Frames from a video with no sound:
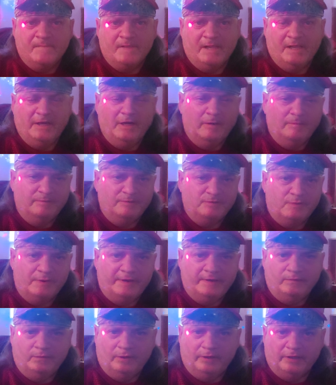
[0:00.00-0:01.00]

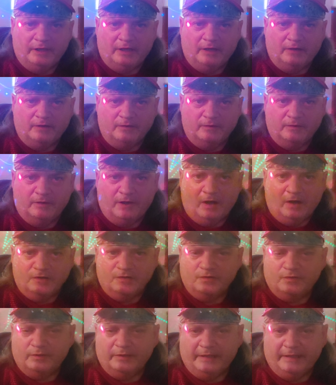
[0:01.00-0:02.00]
between what color
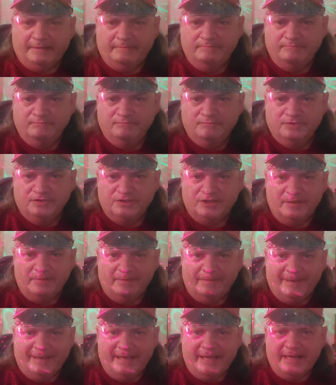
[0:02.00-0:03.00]
codes really seem
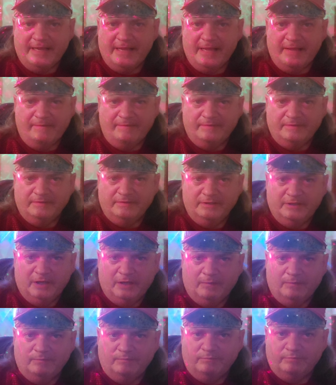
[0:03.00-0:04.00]
to be, even,
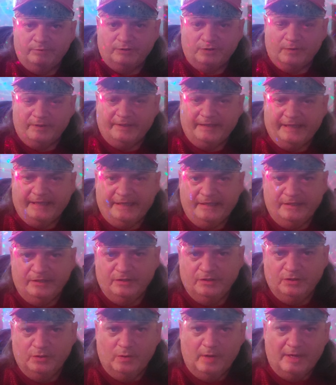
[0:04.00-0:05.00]
between the
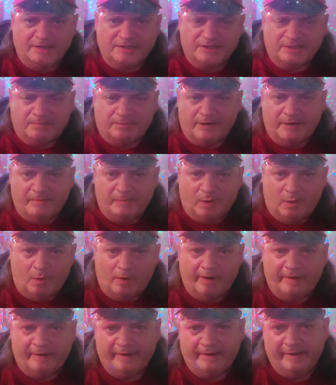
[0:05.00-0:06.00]
U.S. Supreme
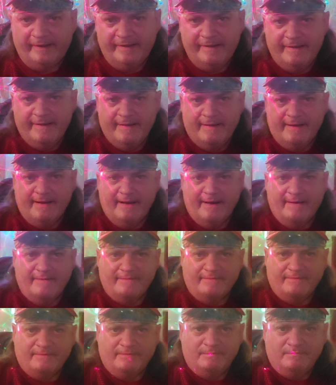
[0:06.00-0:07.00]
Court,
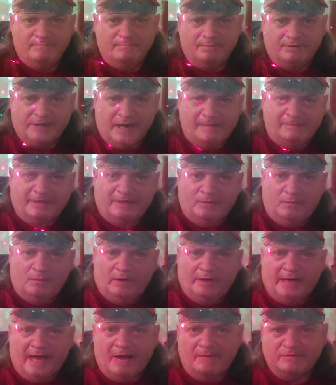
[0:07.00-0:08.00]
predominantly
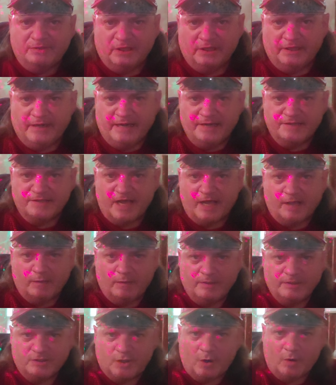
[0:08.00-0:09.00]
what I was looking at,
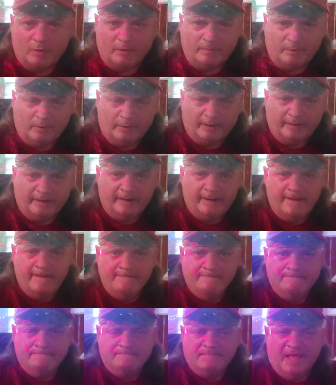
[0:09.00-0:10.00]
Southwest Court Reporter,
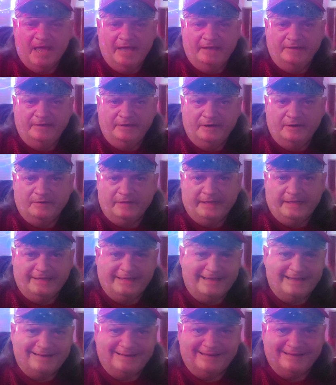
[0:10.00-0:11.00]
and, the
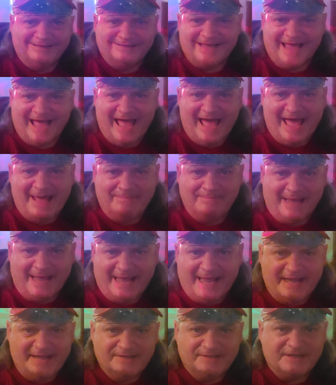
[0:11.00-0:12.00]
kind of like tan,
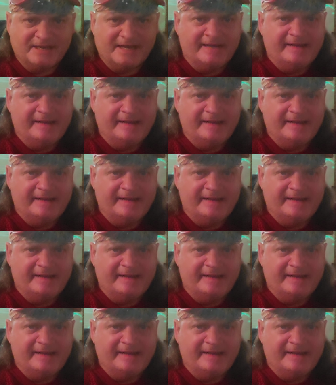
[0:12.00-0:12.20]
beige,